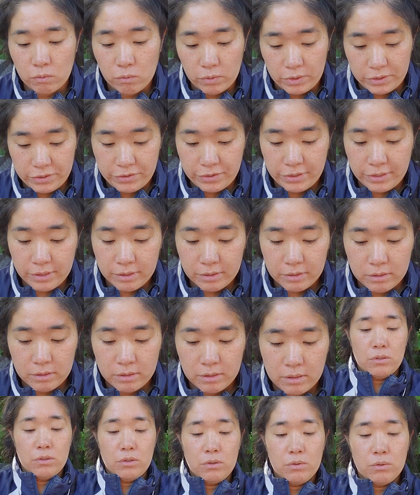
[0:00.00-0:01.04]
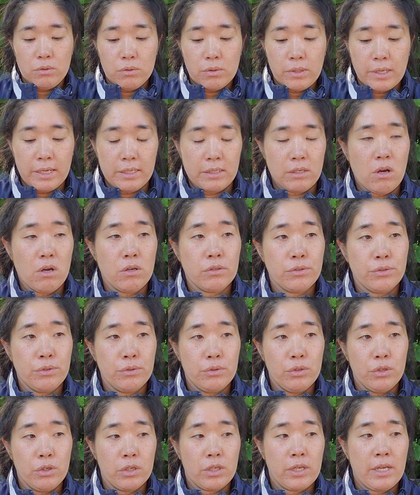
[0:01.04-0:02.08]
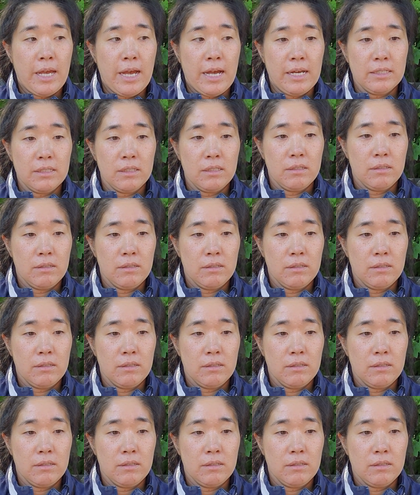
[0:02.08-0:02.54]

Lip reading: with it. You can also look at,